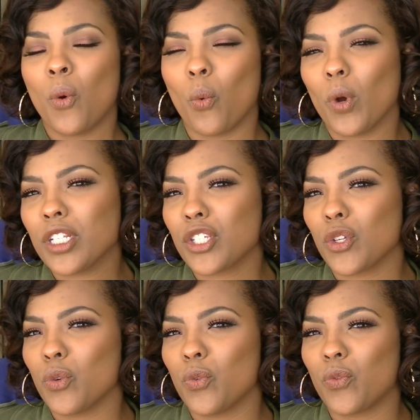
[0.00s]
once
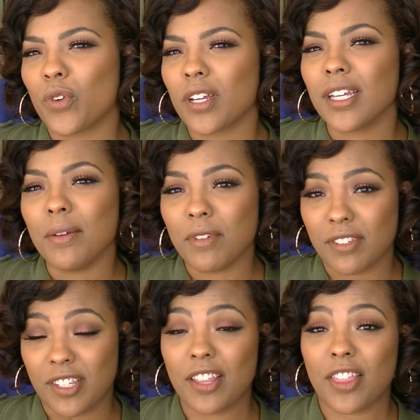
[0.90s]
you've
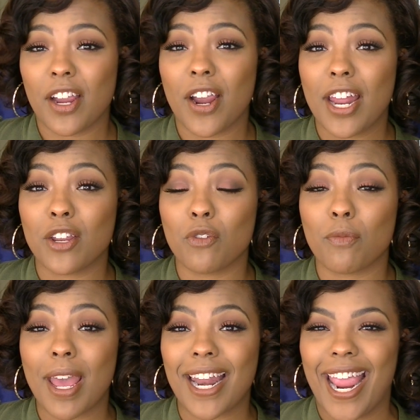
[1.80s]
sit there and you've
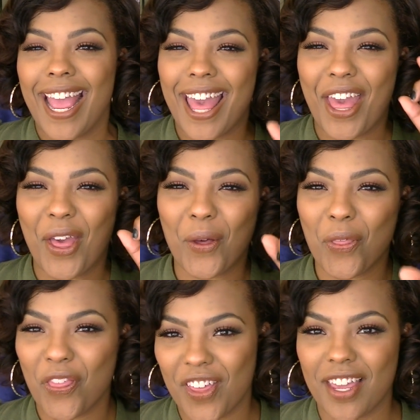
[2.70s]
made a
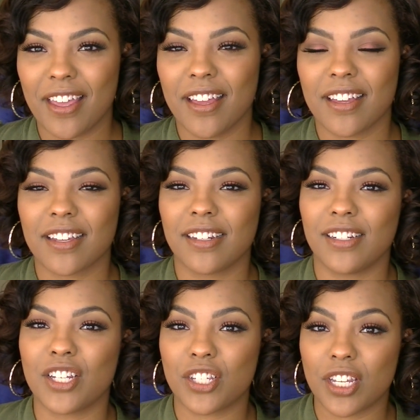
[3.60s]
healthy
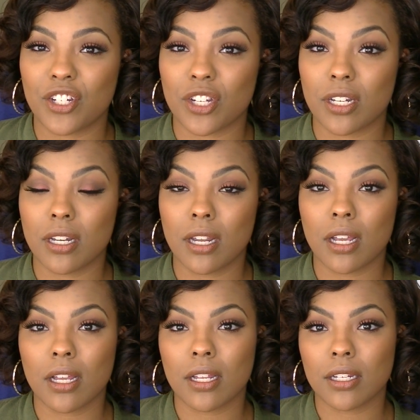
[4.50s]
decision
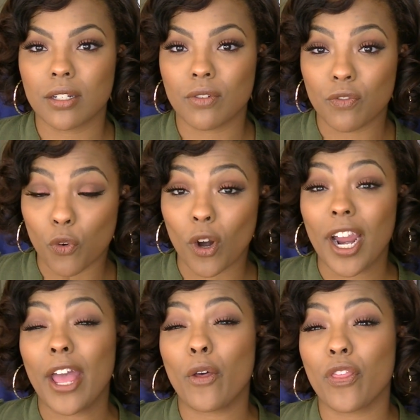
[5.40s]
for
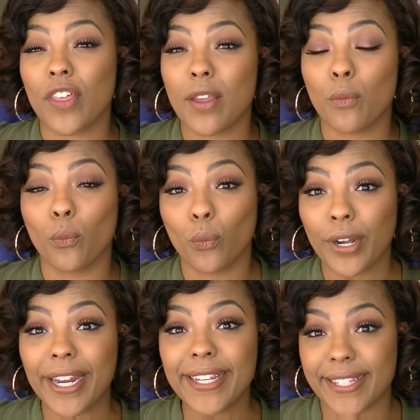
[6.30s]
healthy
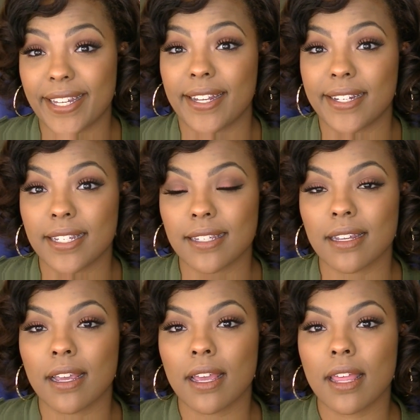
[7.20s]
reasons,
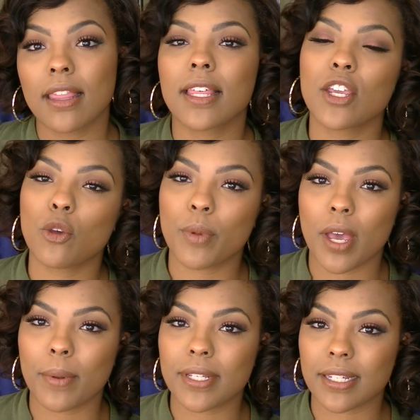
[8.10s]
then you'll be
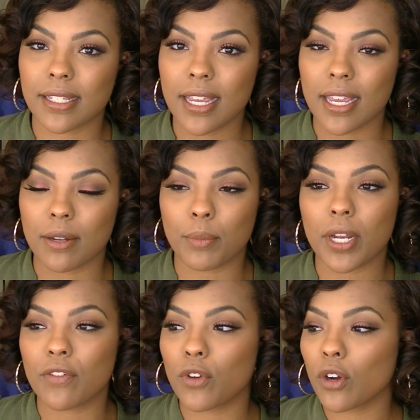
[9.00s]
able to succeed. But
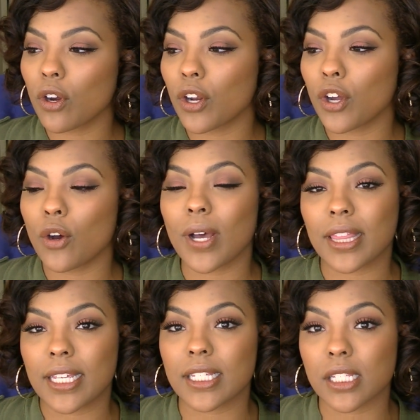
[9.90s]
if you're going to go
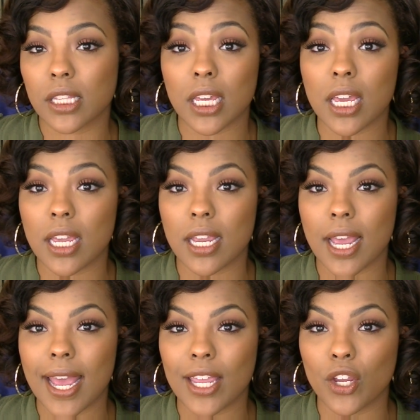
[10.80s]
at this
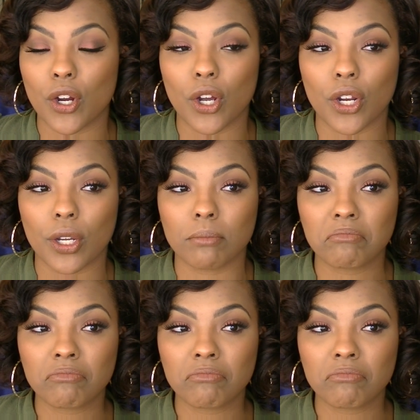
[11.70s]
thing and you're going to